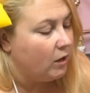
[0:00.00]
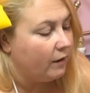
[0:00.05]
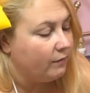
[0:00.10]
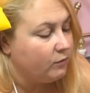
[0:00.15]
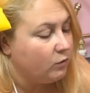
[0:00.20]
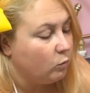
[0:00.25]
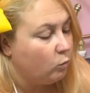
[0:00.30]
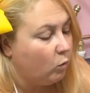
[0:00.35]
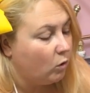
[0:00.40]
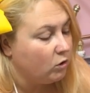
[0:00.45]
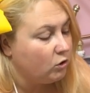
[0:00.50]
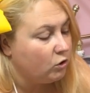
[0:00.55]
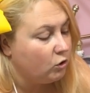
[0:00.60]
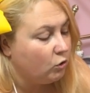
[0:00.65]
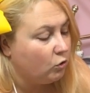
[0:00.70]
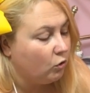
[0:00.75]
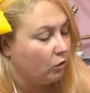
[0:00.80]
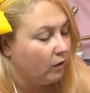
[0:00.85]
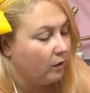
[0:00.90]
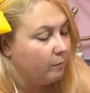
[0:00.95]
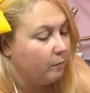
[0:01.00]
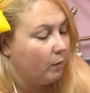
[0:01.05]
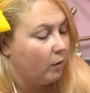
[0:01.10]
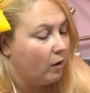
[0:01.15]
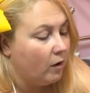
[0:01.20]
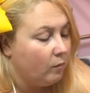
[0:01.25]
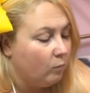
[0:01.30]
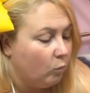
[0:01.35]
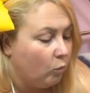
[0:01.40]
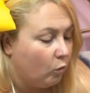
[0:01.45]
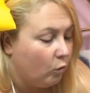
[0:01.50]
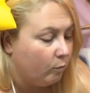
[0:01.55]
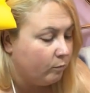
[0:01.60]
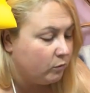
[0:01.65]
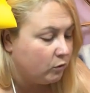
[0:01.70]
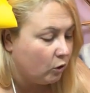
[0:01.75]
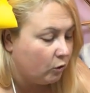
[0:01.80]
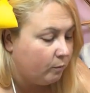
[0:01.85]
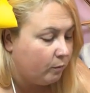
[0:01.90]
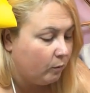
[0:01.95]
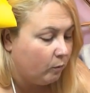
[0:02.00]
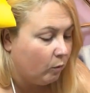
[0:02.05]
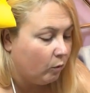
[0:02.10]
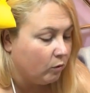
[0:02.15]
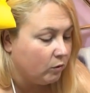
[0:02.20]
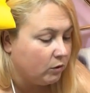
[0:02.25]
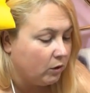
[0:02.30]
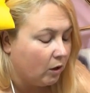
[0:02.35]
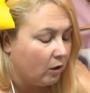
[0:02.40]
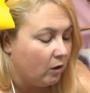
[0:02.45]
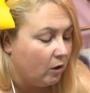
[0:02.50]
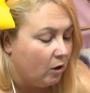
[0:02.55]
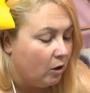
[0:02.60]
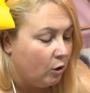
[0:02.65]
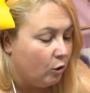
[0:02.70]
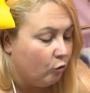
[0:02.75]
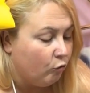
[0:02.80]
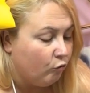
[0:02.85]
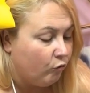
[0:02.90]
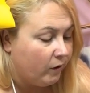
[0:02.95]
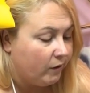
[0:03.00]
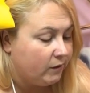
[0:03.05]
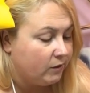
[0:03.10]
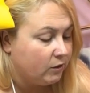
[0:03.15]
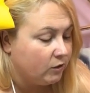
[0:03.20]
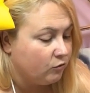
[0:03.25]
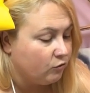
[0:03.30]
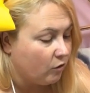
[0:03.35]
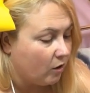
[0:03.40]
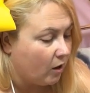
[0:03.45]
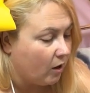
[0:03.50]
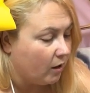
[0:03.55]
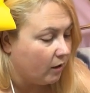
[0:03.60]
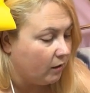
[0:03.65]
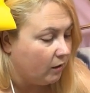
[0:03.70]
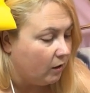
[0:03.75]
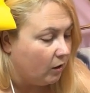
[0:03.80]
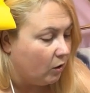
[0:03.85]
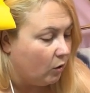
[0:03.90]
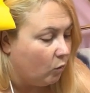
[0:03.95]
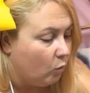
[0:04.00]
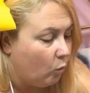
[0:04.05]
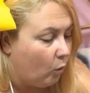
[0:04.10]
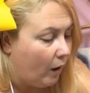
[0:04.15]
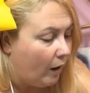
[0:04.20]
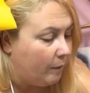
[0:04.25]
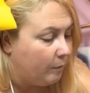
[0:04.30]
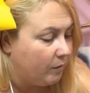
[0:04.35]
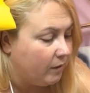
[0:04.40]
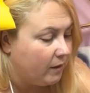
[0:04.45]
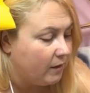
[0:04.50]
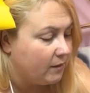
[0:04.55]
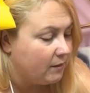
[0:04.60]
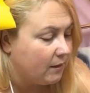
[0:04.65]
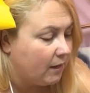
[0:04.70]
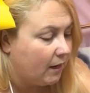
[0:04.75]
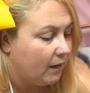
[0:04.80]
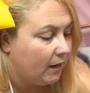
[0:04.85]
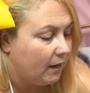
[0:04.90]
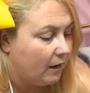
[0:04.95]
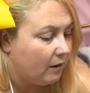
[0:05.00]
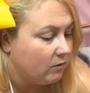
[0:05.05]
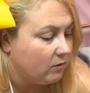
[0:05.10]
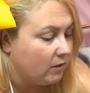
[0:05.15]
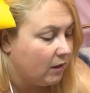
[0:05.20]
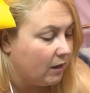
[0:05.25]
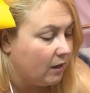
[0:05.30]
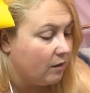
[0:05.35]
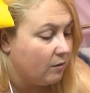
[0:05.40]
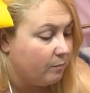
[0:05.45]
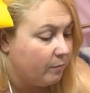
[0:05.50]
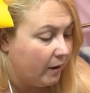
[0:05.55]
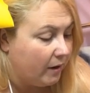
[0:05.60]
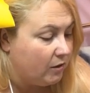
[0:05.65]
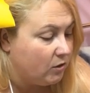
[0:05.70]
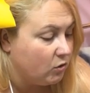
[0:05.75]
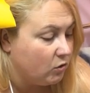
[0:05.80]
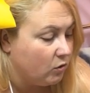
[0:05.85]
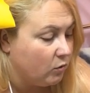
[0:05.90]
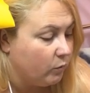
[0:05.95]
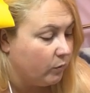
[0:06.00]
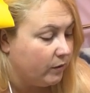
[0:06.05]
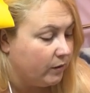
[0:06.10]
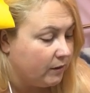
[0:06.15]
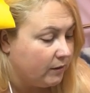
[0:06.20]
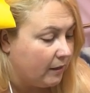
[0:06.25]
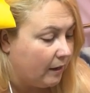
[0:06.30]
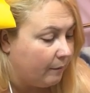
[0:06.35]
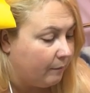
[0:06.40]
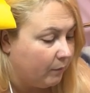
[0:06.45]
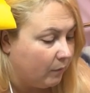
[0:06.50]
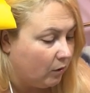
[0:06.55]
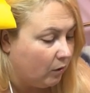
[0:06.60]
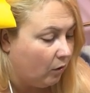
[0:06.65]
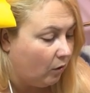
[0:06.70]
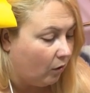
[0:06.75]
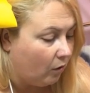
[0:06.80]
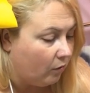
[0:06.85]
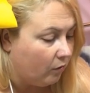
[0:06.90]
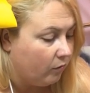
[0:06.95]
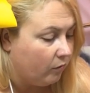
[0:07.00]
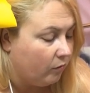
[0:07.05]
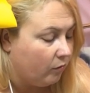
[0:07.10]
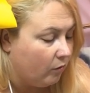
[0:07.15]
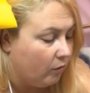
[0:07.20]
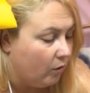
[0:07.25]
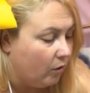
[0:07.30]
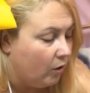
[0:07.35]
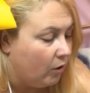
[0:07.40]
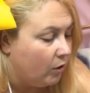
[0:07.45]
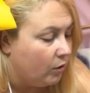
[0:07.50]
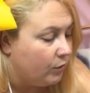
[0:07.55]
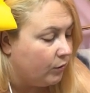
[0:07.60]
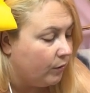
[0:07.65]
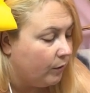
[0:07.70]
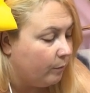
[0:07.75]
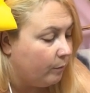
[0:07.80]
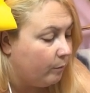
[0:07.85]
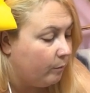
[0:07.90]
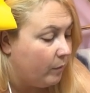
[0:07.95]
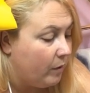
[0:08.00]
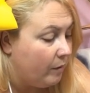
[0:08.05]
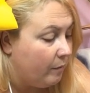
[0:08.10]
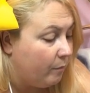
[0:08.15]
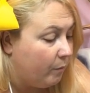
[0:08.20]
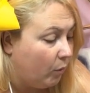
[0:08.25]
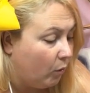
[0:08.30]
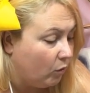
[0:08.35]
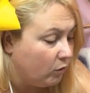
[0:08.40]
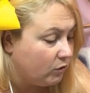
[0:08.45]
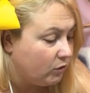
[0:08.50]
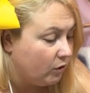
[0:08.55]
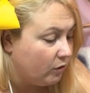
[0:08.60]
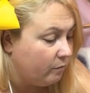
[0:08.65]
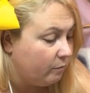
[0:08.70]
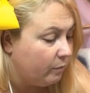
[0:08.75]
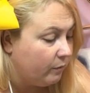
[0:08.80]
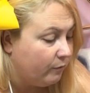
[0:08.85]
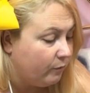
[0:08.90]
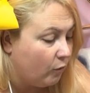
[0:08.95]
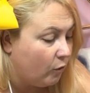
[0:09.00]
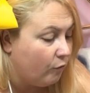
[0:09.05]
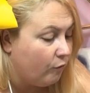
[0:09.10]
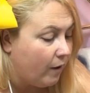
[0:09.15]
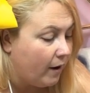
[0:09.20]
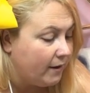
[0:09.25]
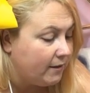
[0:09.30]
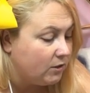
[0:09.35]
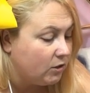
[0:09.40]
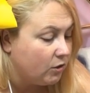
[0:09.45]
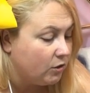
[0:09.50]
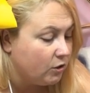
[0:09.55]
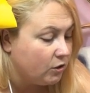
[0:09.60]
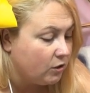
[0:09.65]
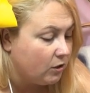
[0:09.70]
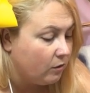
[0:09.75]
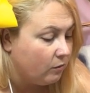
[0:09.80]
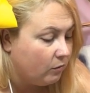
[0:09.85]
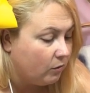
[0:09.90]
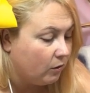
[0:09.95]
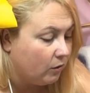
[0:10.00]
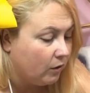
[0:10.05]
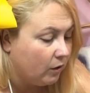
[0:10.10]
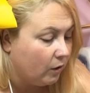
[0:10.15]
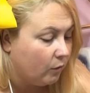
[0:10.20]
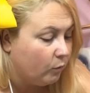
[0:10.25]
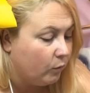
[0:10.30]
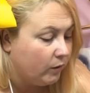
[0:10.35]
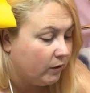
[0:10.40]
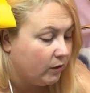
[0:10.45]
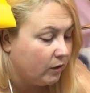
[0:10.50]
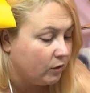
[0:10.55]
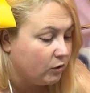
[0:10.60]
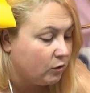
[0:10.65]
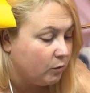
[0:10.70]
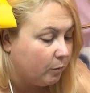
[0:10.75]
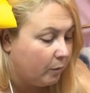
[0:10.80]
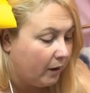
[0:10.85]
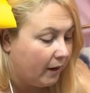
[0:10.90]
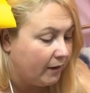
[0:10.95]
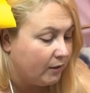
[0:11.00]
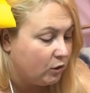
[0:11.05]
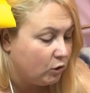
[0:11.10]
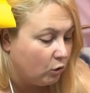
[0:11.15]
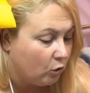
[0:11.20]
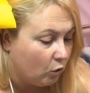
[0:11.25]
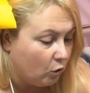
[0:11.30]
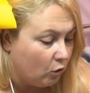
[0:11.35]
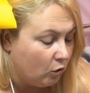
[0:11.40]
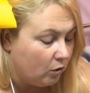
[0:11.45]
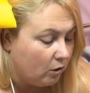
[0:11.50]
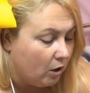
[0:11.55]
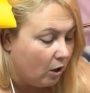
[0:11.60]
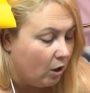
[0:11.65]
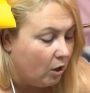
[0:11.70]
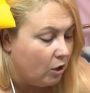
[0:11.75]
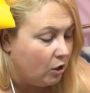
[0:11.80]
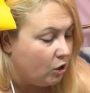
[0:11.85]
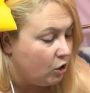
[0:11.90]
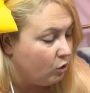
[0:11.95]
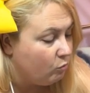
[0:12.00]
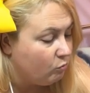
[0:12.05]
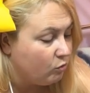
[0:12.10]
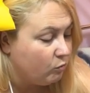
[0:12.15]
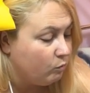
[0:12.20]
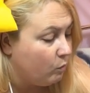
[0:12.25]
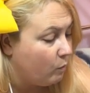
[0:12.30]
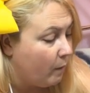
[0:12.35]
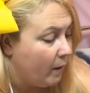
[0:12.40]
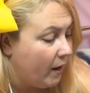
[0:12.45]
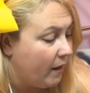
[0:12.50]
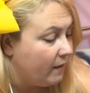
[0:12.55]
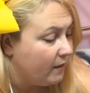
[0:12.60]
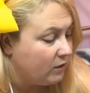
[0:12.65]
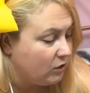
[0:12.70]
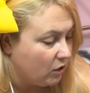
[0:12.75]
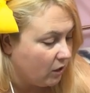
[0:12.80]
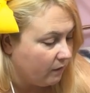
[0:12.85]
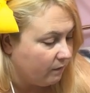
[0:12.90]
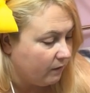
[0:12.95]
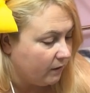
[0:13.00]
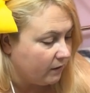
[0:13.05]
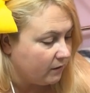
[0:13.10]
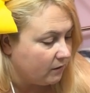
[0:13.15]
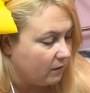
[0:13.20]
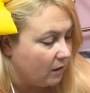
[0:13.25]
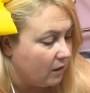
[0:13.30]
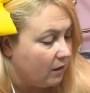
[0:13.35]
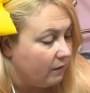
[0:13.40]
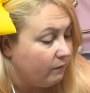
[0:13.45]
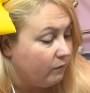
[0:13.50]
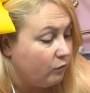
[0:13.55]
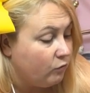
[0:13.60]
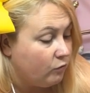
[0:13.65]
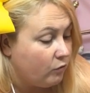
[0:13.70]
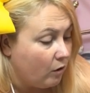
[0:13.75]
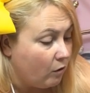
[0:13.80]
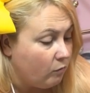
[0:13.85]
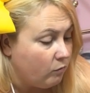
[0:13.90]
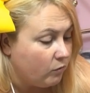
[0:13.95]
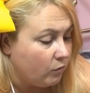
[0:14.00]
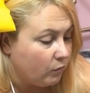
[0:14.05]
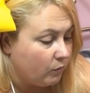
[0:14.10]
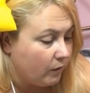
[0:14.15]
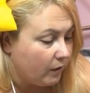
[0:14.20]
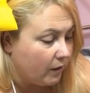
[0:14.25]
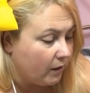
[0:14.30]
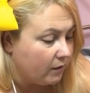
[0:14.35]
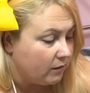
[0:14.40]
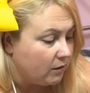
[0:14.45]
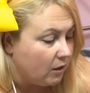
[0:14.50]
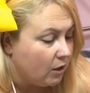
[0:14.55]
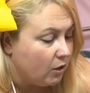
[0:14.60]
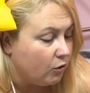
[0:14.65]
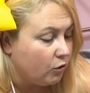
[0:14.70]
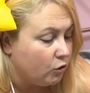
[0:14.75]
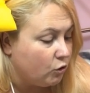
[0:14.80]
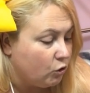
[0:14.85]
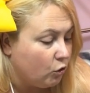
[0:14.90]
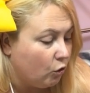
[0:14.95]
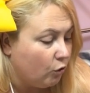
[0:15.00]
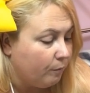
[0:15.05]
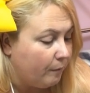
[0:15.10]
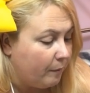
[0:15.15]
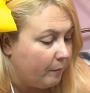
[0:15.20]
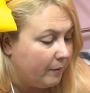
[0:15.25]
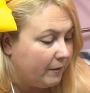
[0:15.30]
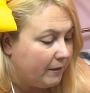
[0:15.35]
you have to wash the cooking pot in warm soapy water, rinse and dry, wipe the inside and outside of the base unit with a damp cloth. Important, before writing on the slow cooker with the supplied chalk, you must prepare the surface. If you don't do this, the chalk may